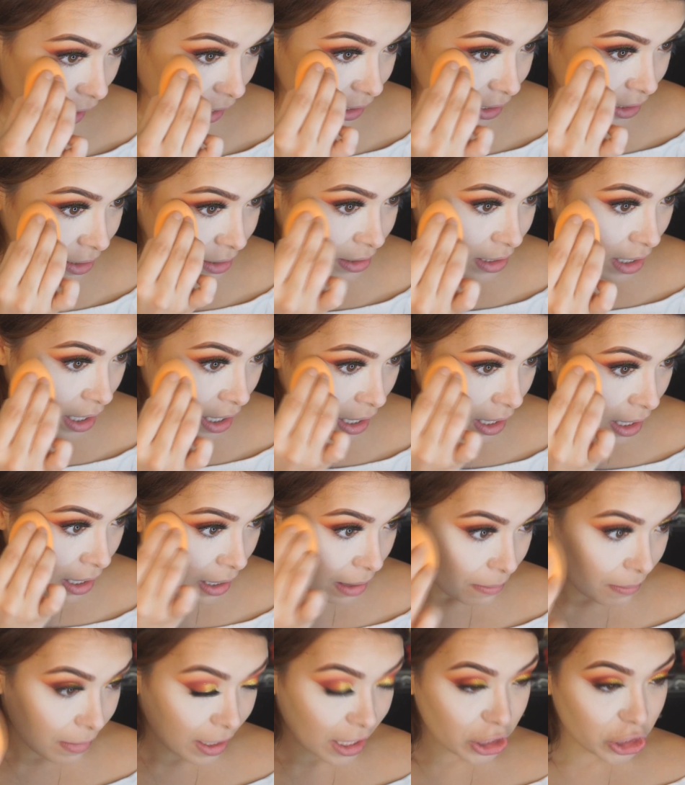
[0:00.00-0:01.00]
eyes.
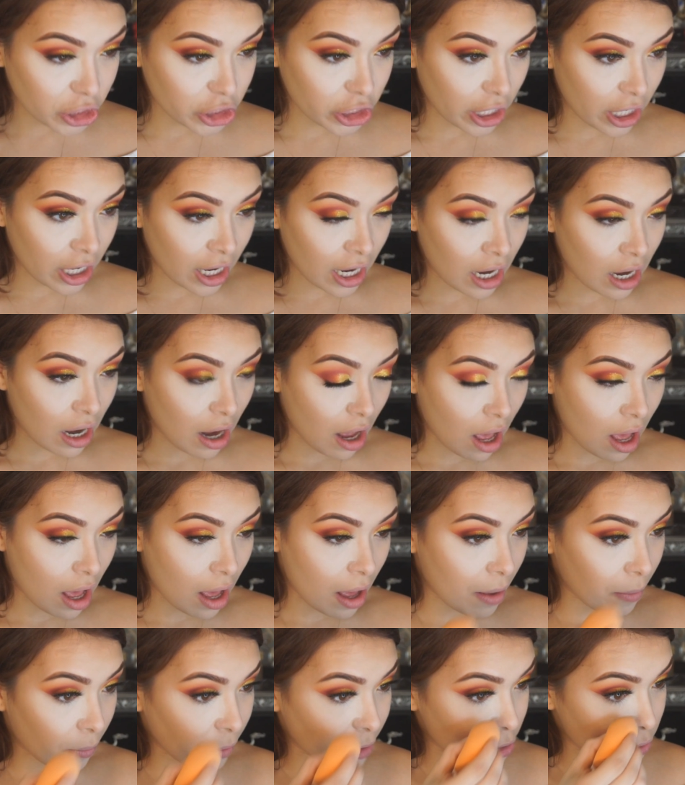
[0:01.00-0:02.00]
Make sure
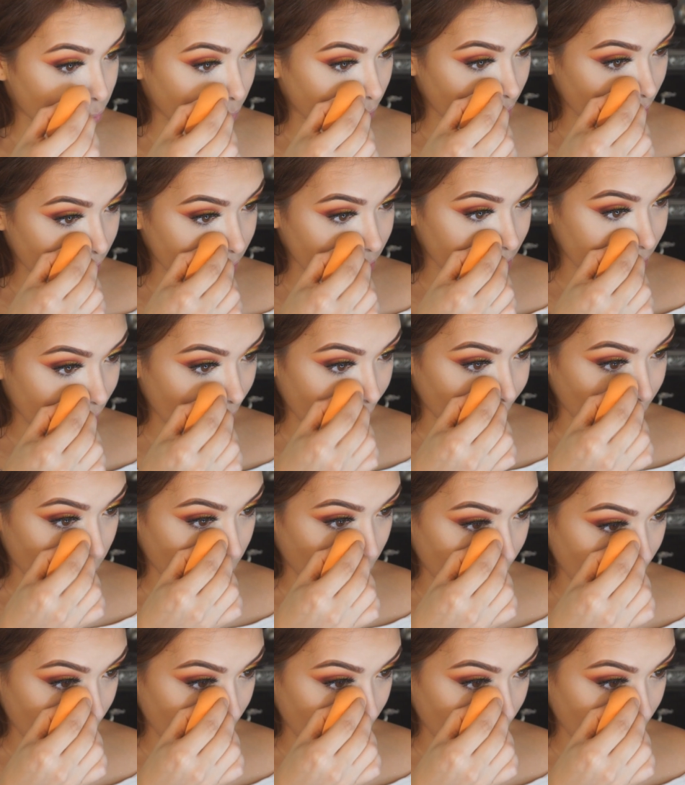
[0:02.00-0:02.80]
when doing this step,